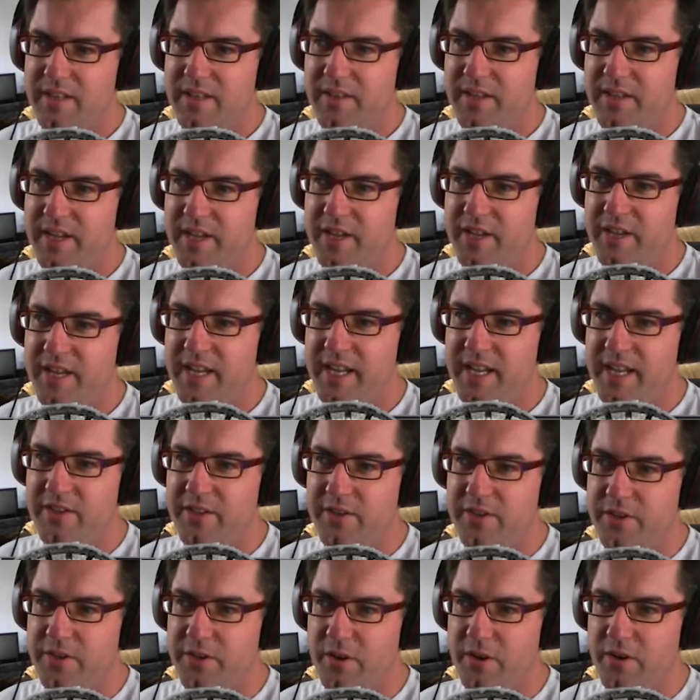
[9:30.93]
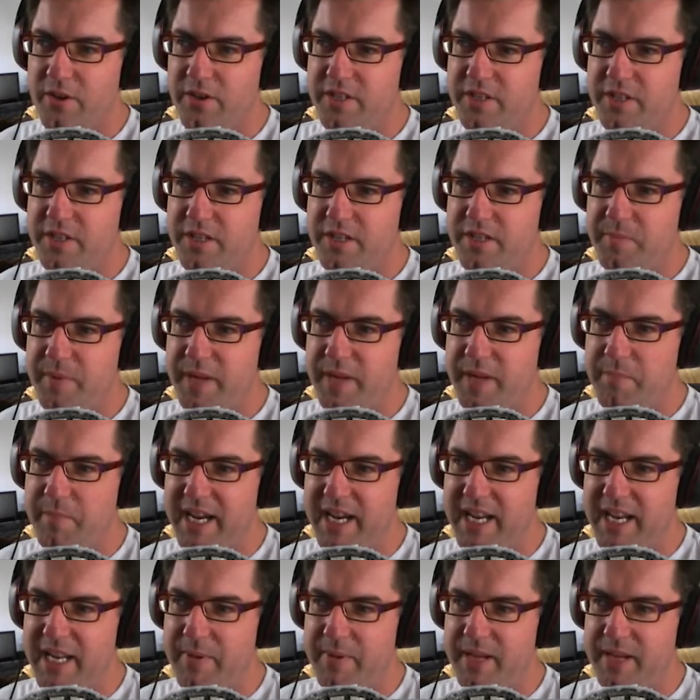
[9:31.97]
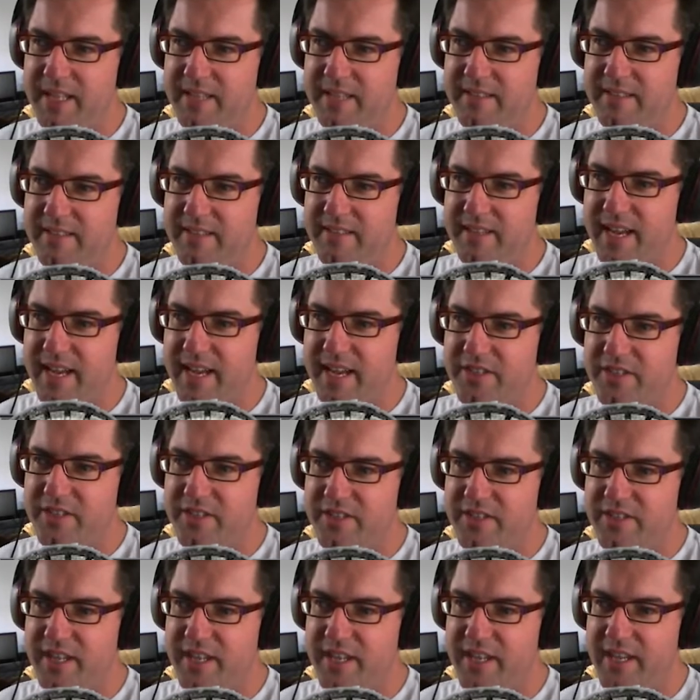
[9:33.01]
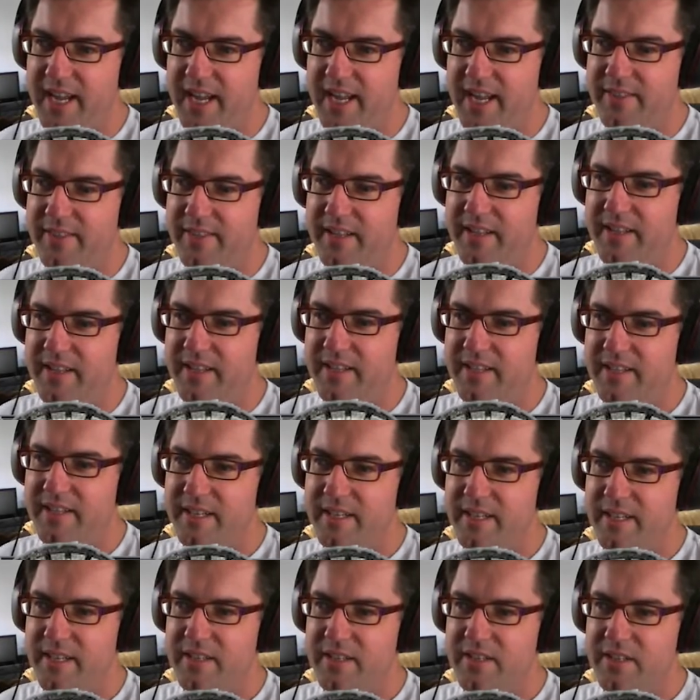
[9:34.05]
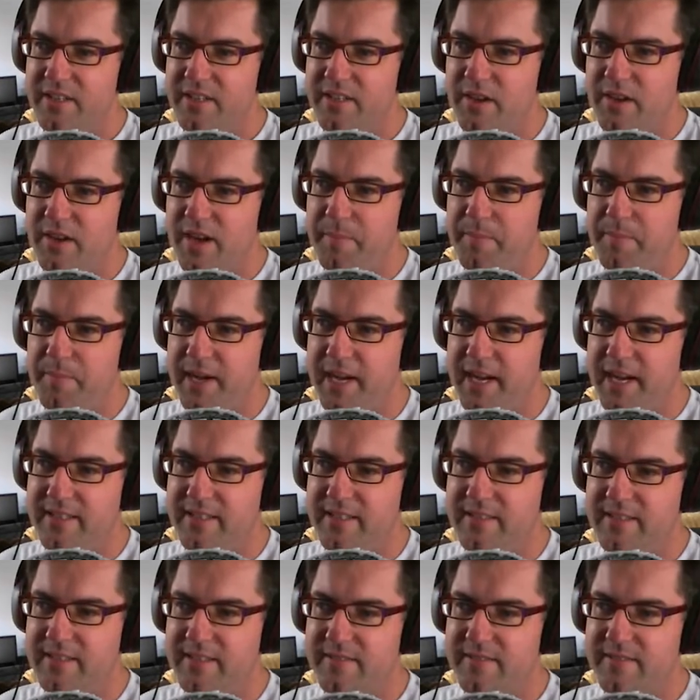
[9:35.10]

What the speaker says: that you need to dodge those big muddy pits and just hit the side parts.